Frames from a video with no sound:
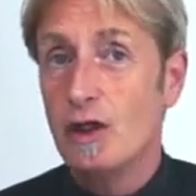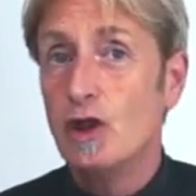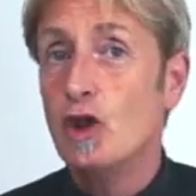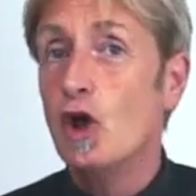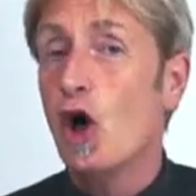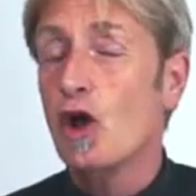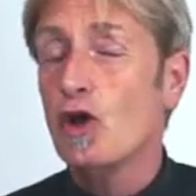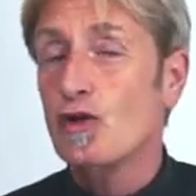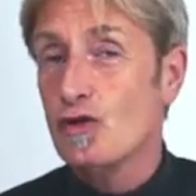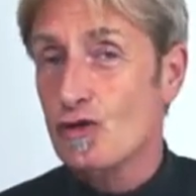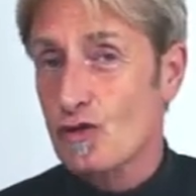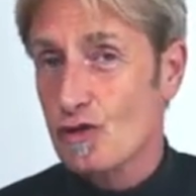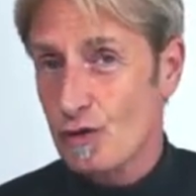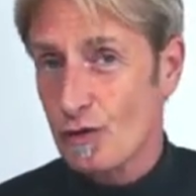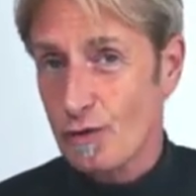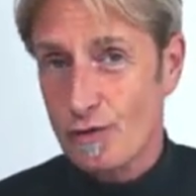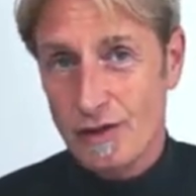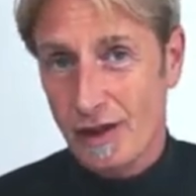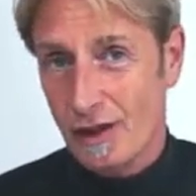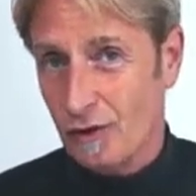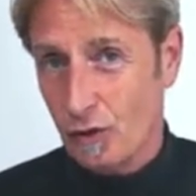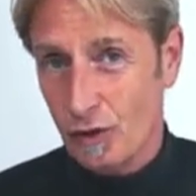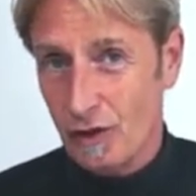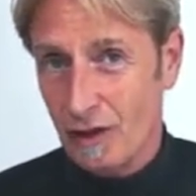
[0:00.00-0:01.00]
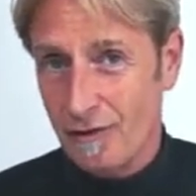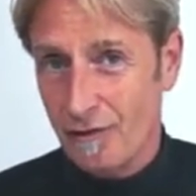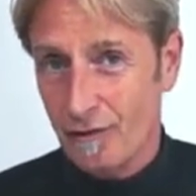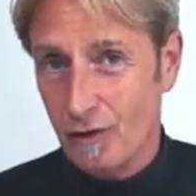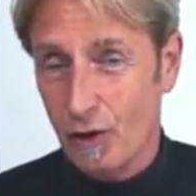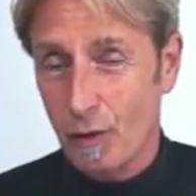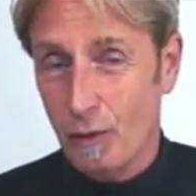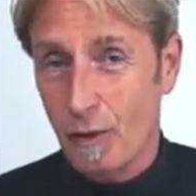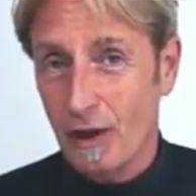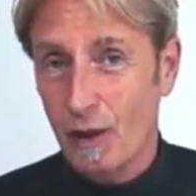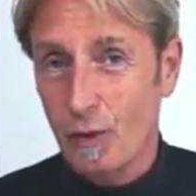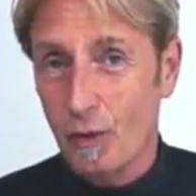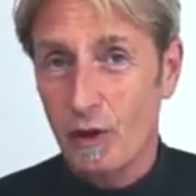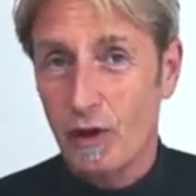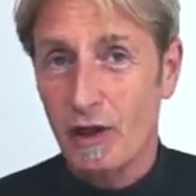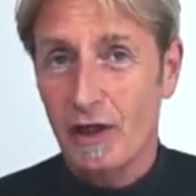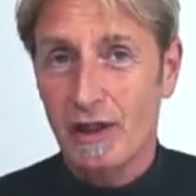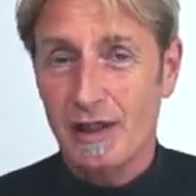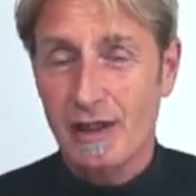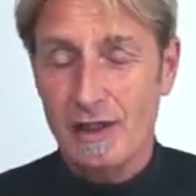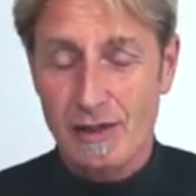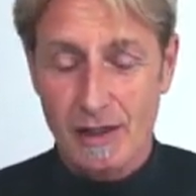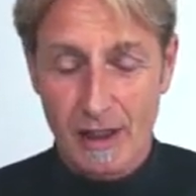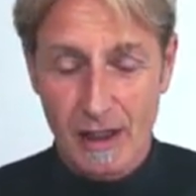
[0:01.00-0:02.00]
non-truths, I don't even know what the
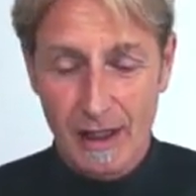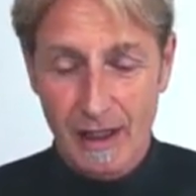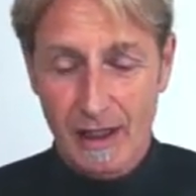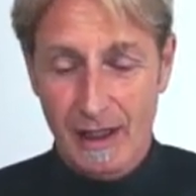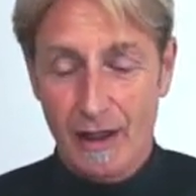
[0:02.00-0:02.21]
word is.